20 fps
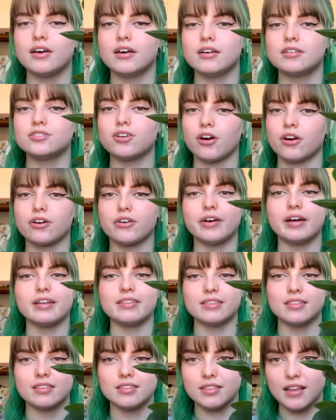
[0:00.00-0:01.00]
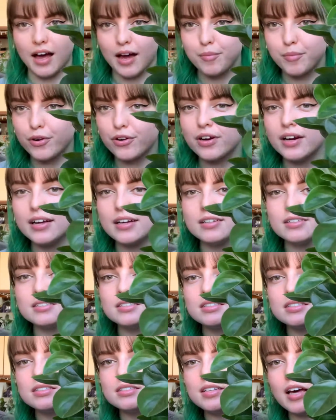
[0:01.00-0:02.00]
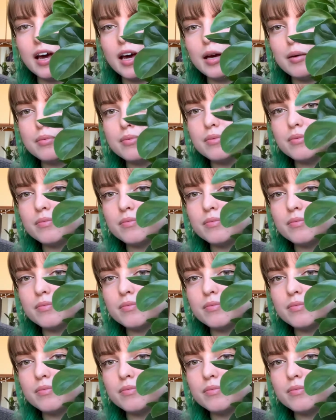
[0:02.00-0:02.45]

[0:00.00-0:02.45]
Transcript: dark green and lime green type.